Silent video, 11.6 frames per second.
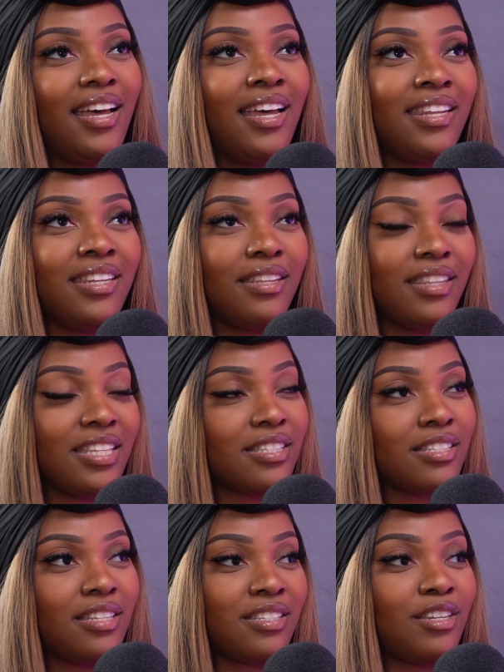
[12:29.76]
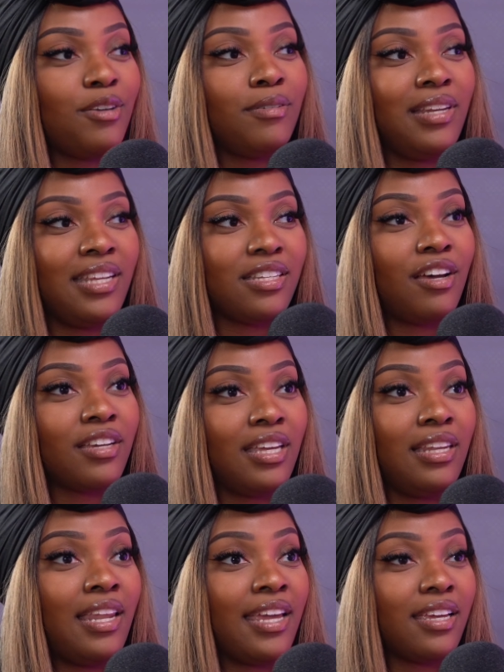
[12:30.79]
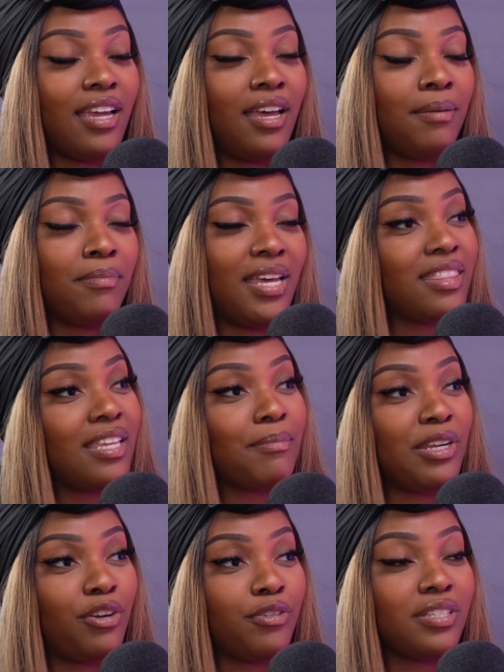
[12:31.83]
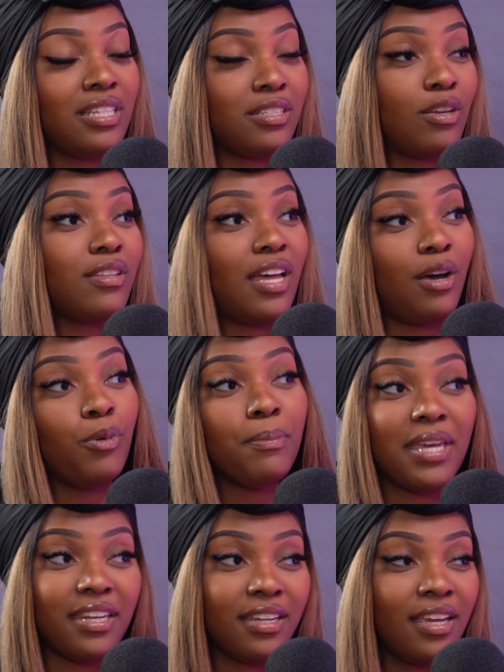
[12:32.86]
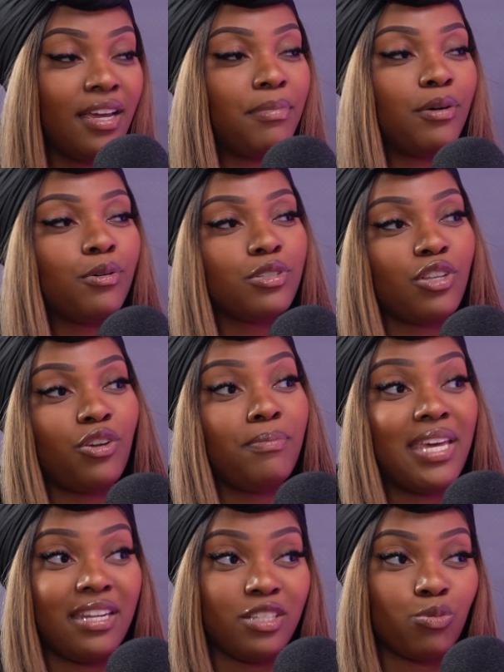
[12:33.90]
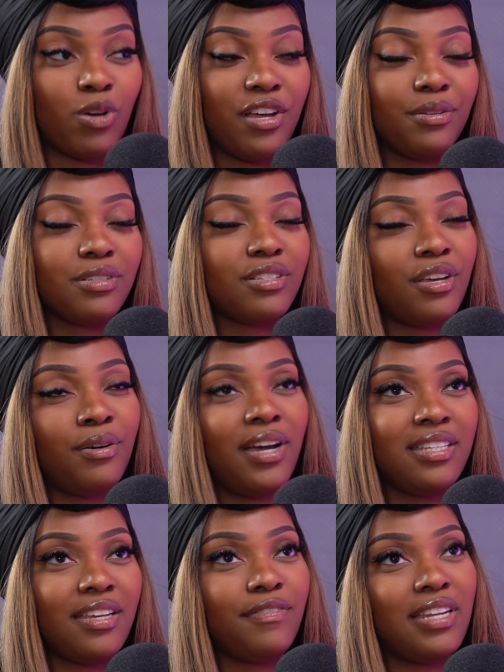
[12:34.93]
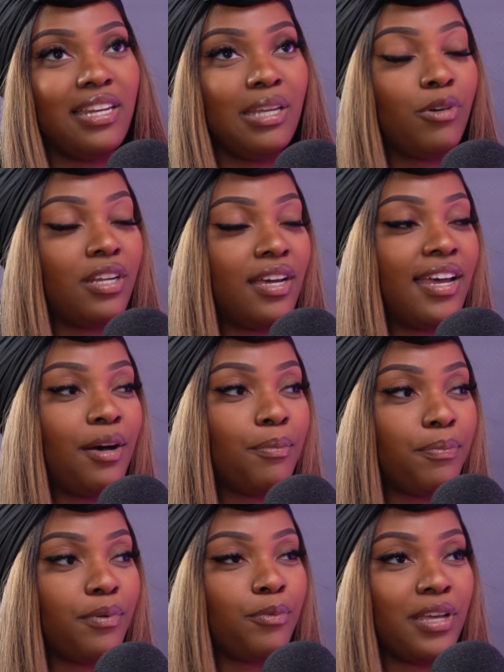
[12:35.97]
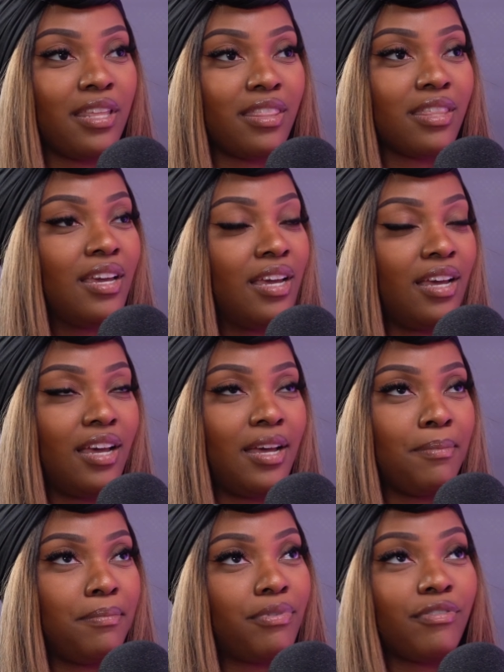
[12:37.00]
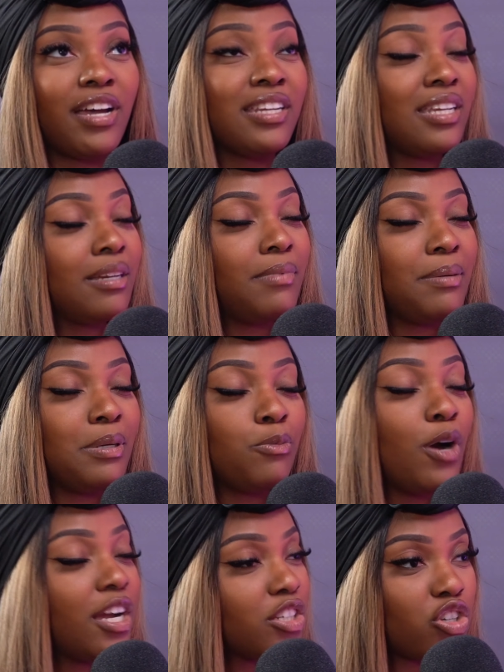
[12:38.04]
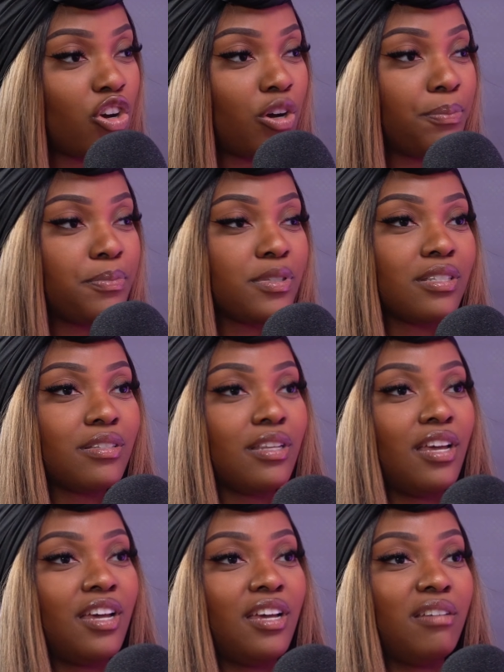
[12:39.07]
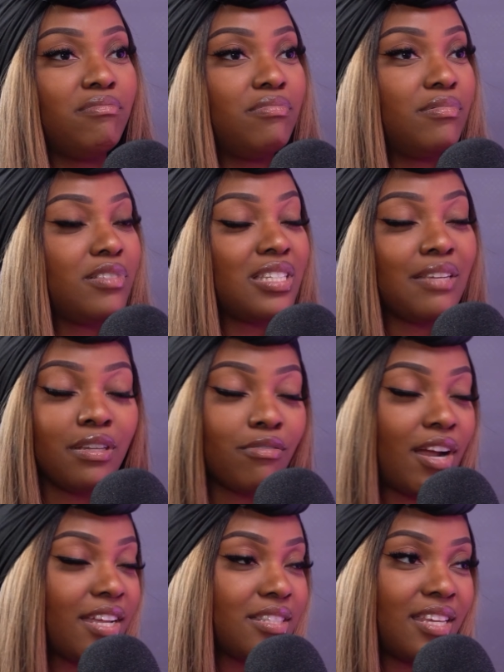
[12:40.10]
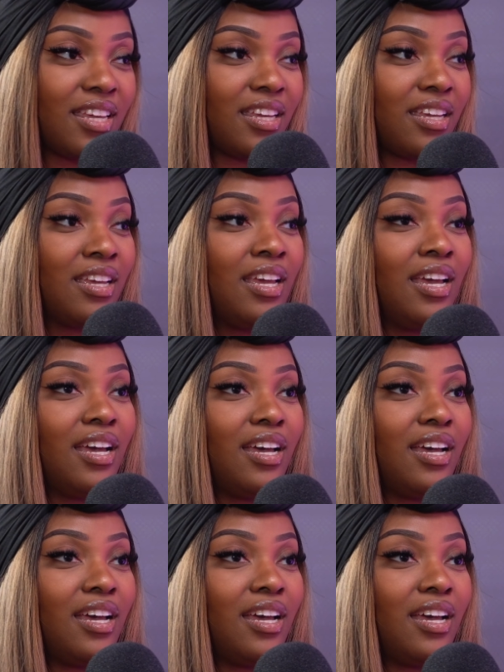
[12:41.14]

And this doesn't only target ethnic minorities that are women, but also men as well. So I definitely want to help with providing maybe workshops, CV writing